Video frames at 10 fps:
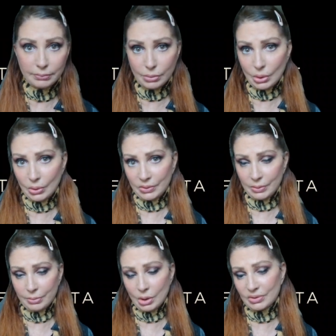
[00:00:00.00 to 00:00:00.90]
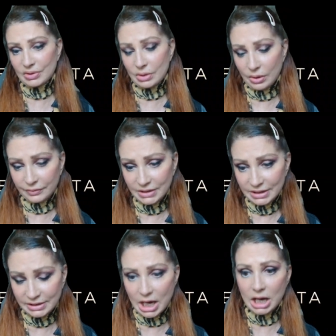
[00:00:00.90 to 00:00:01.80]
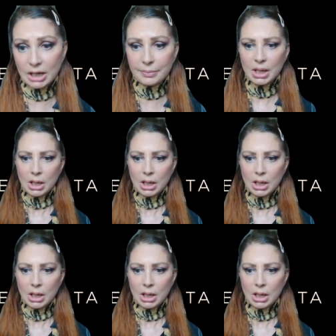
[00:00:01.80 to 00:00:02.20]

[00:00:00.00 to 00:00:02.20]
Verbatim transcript: most of the time,